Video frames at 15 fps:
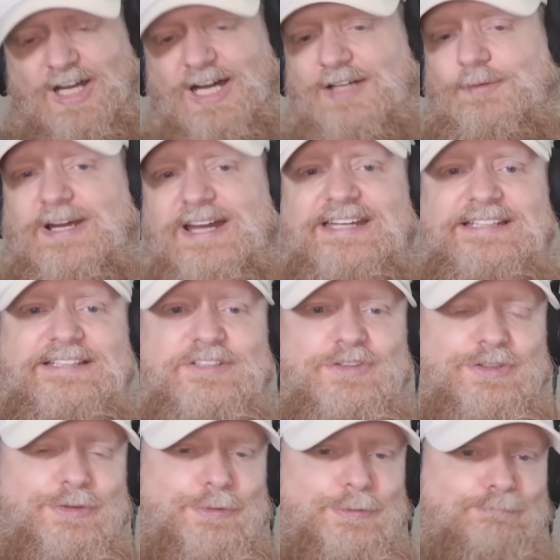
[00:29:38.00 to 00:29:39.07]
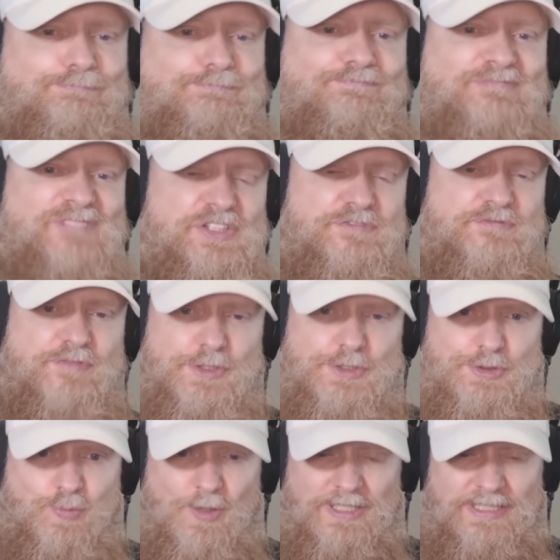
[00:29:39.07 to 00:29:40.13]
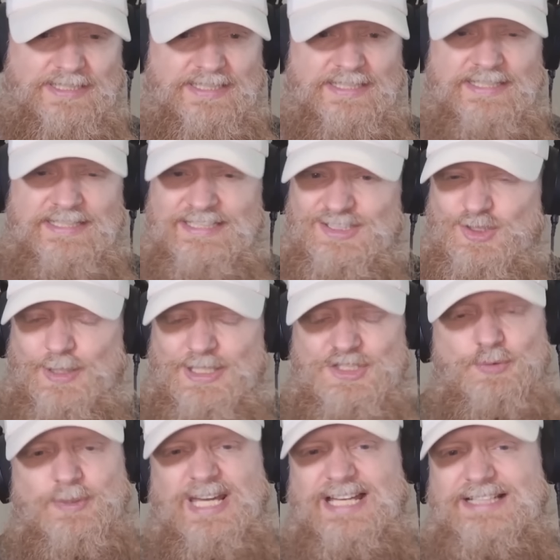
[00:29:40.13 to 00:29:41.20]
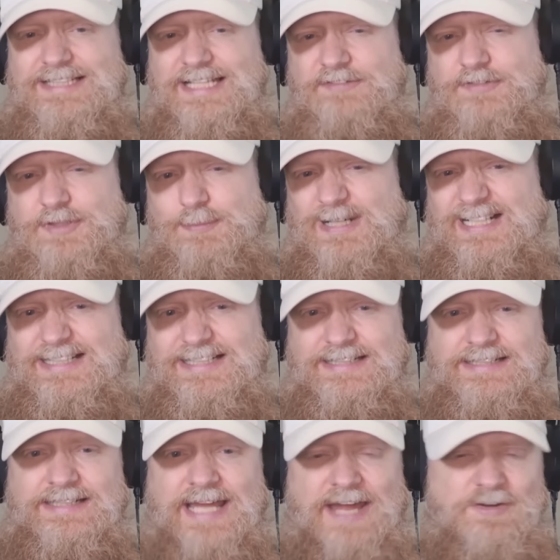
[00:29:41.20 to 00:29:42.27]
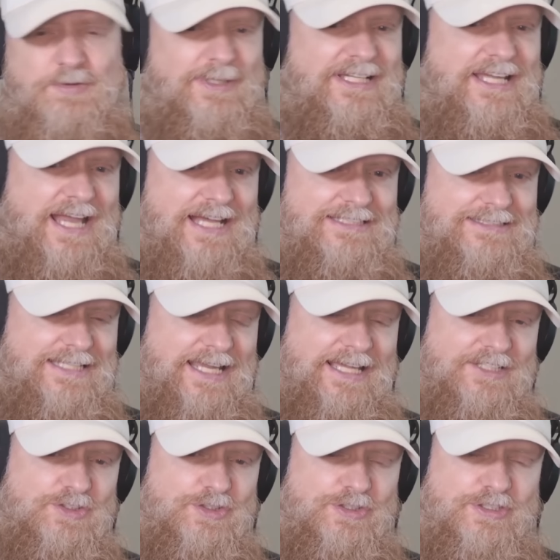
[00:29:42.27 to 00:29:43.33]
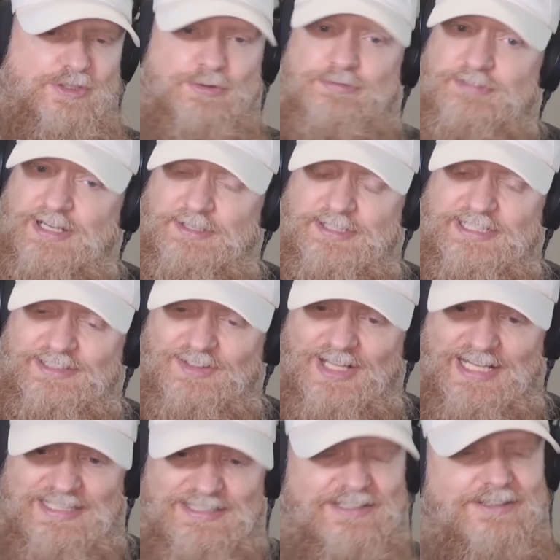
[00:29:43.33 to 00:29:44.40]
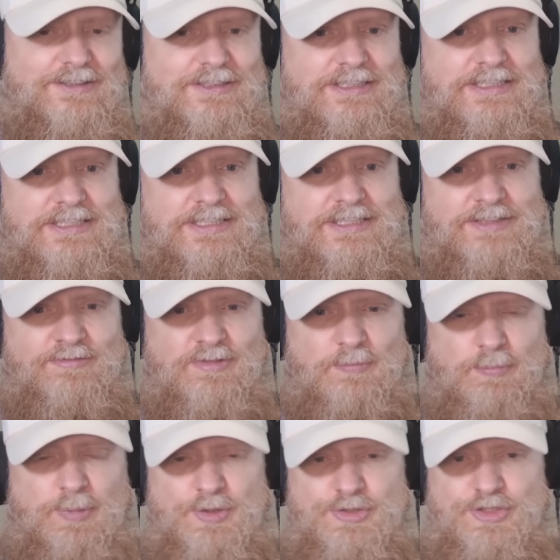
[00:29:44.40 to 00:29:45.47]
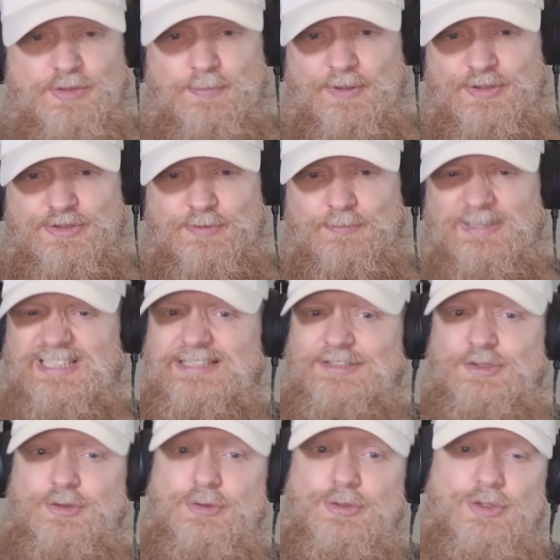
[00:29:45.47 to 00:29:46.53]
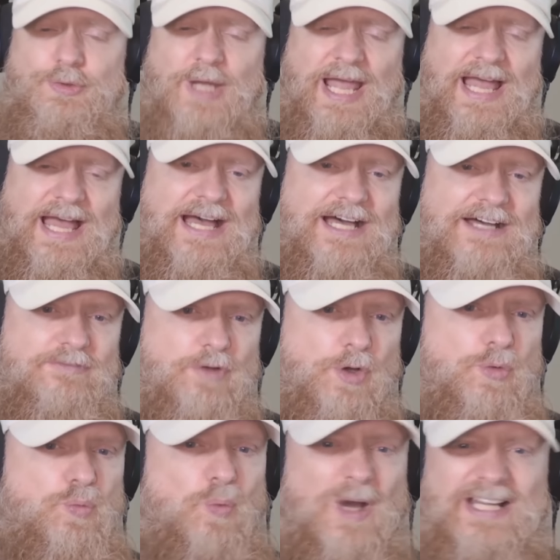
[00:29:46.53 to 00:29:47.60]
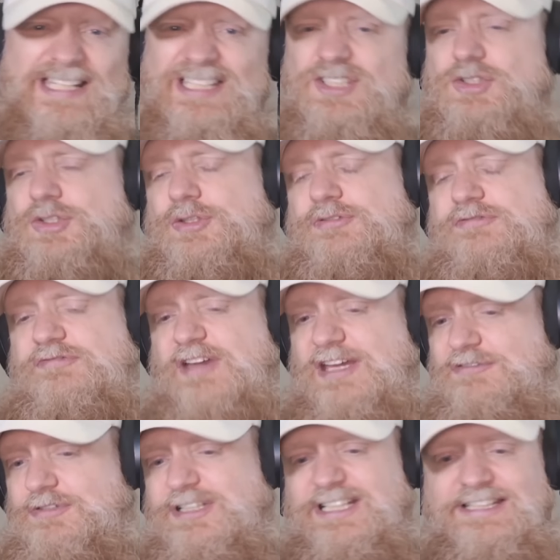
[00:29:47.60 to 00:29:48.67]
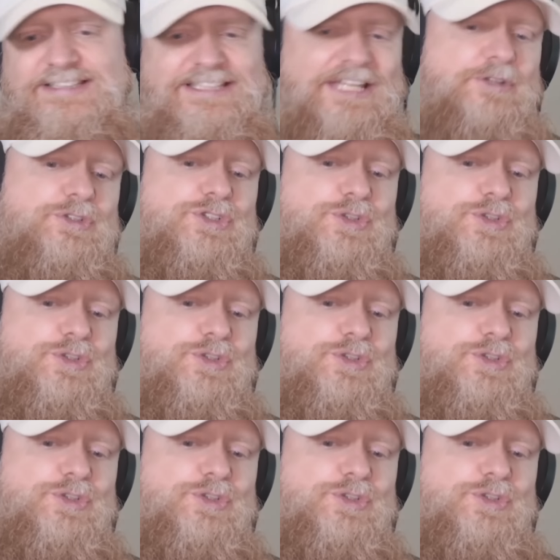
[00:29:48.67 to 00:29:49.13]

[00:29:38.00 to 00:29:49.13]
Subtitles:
All right. So this first one is a question we ask everybody. Everybody has an answer. It will vary a lot from person to person, but do you have, or what is your favorite Excel